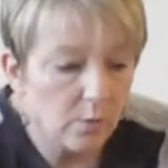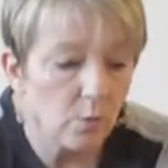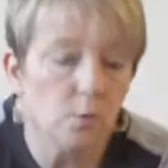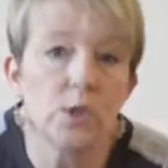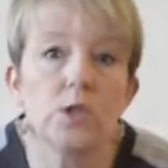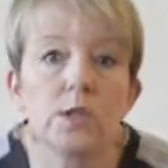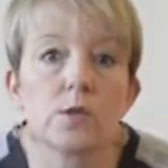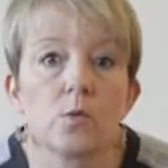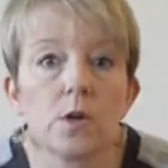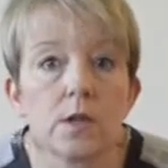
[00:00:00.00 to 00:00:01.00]
with just the
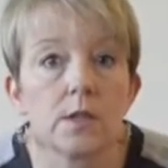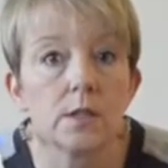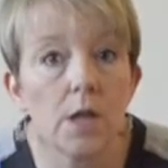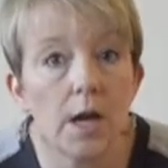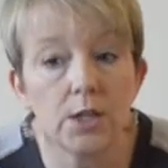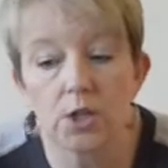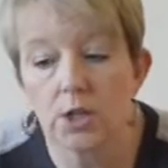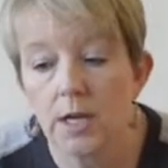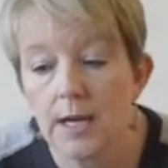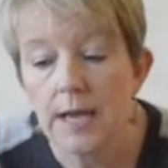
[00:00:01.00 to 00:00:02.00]
word touch,
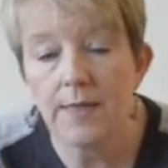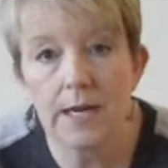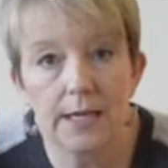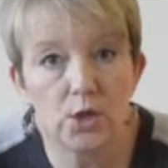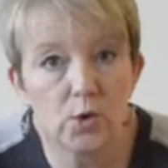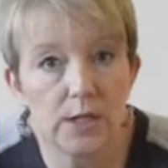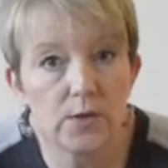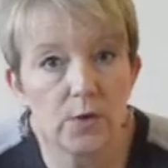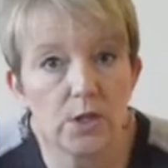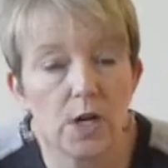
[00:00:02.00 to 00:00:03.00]
and then I can
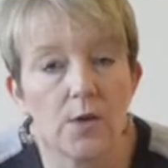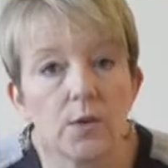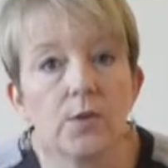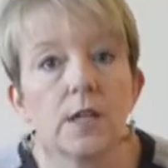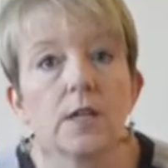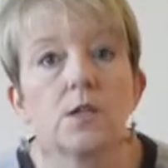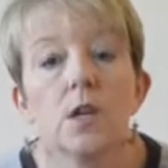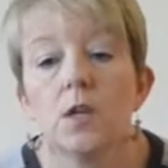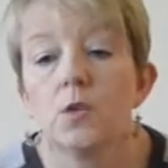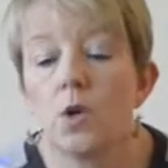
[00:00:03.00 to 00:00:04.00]
transfer it to other things.
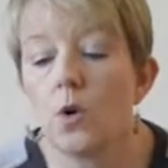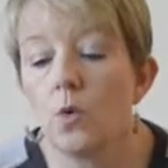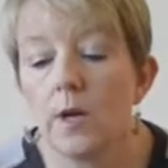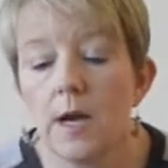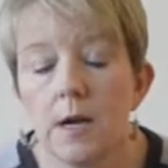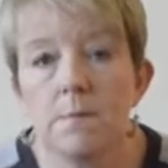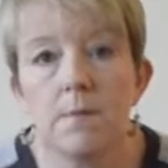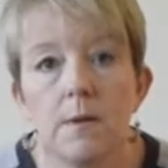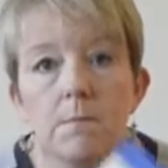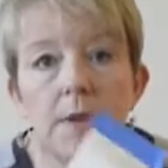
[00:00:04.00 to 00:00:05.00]
So
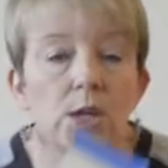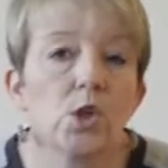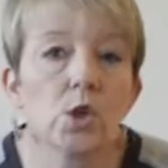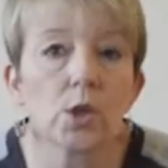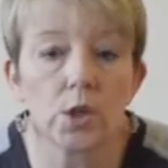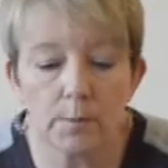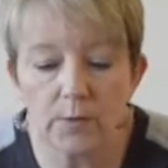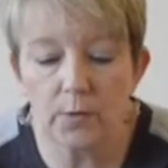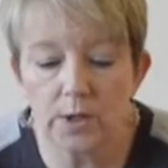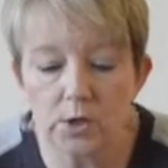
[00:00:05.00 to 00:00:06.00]
make sure
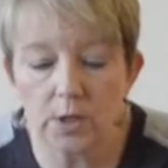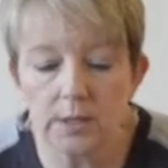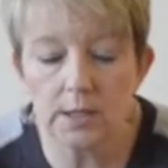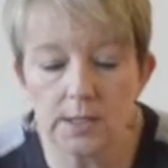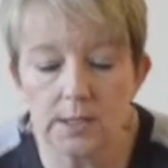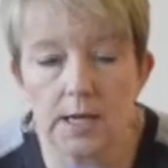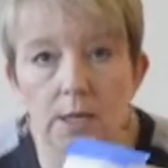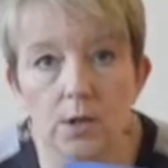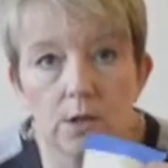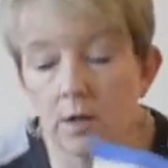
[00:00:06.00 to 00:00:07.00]
before you start this that
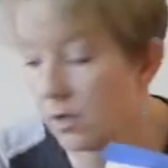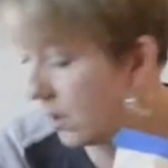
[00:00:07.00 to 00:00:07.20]
your